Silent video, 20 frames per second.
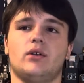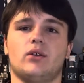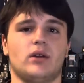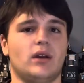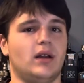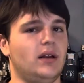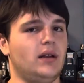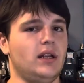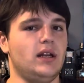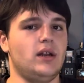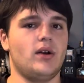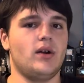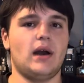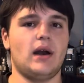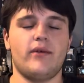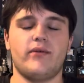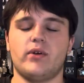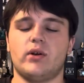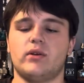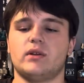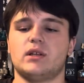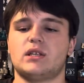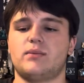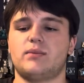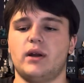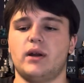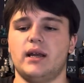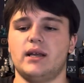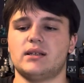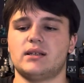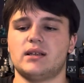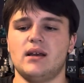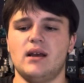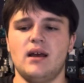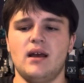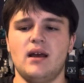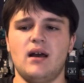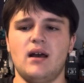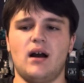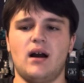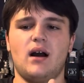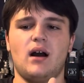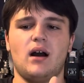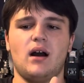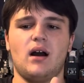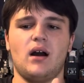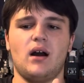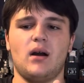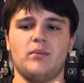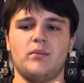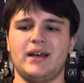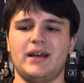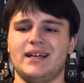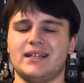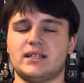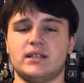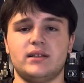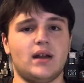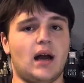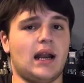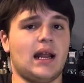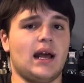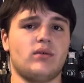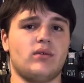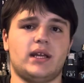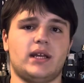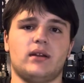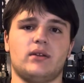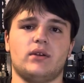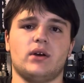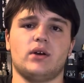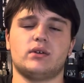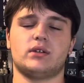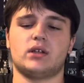You're going to need to go heavier on the sprays. It's not outdated though.